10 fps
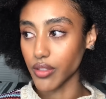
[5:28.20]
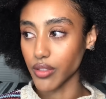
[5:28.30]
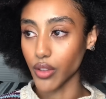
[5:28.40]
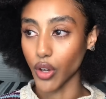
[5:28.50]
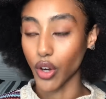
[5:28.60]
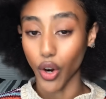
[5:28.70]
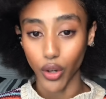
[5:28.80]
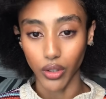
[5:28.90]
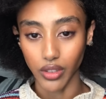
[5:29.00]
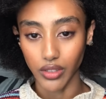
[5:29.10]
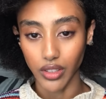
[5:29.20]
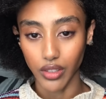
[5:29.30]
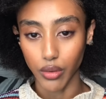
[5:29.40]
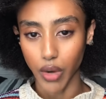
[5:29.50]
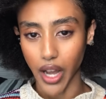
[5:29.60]
the girl
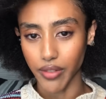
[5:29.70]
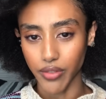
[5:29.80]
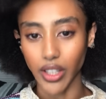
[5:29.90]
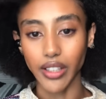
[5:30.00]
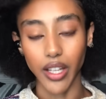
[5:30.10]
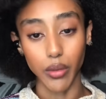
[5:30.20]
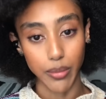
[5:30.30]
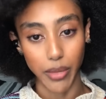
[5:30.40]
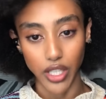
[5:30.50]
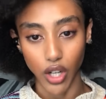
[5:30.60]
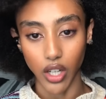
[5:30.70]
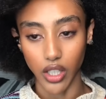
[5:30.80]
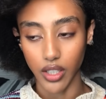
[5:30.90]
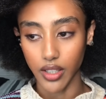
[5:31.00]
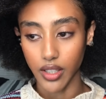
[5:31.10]
who I felt like was my daughter,